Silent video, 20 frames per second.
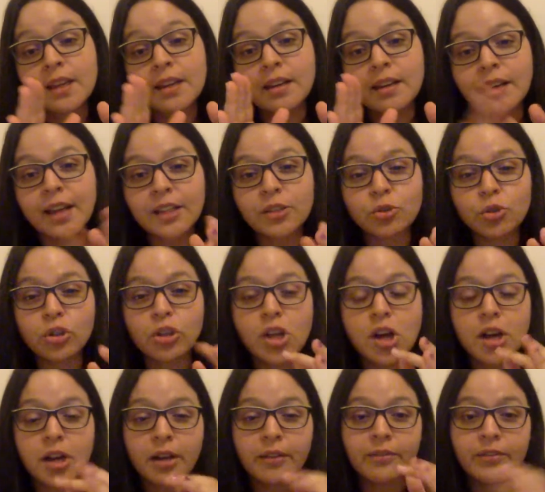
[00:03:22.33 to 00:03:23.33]
natural
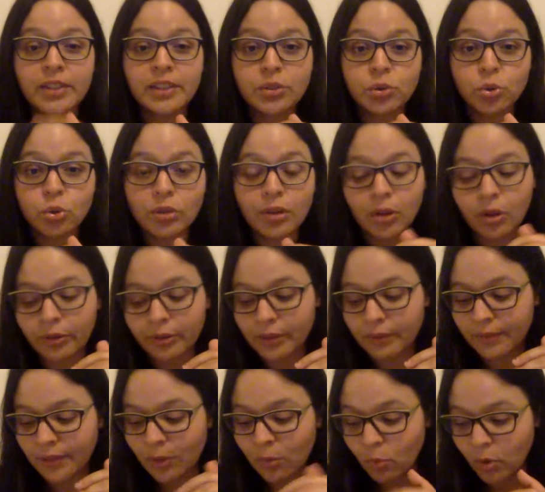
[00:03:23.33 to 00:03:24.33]
log of V2 over
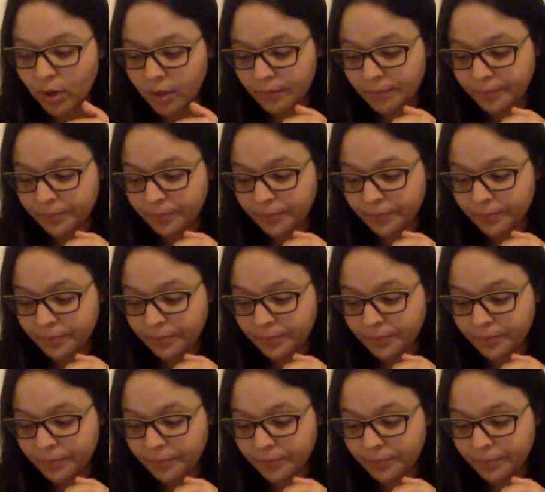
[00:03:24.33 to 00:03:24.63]
V1.